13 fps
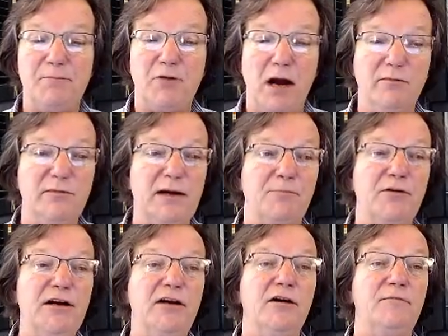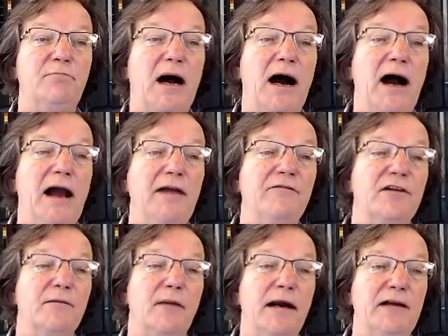probably a pretty good buy for
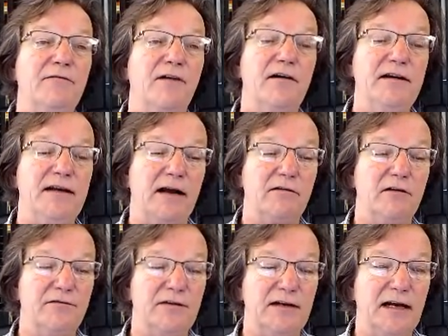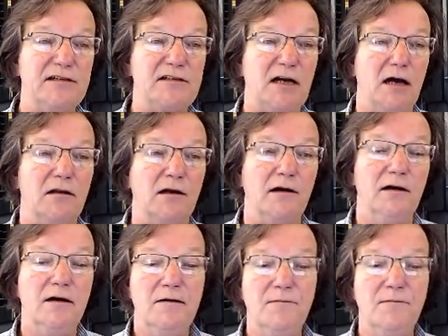the money. Very decorative and nice color.